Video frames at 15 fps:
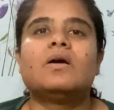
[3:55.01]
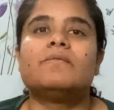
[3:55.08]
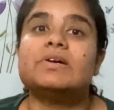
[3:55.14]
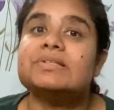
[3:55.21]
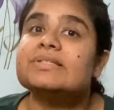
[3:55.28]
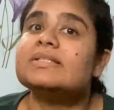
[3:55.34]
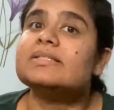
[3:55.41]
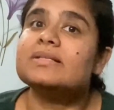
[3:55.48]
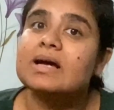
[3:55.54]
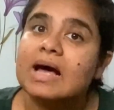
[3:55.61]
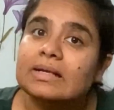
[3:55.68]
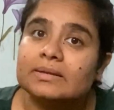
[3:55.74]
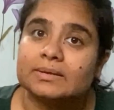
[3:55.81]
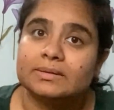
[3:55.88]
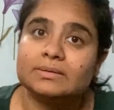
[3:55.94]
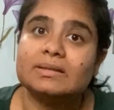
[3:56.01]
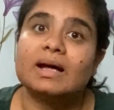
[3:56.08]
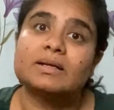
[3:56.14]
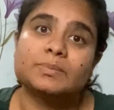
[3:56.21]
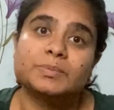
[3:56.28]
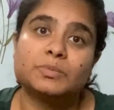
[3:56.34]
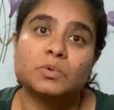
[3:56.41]
versus the other
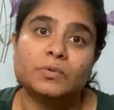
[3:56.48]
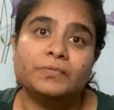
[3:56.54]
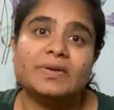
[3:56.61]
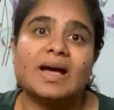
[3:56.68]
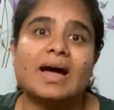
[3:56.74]
that moved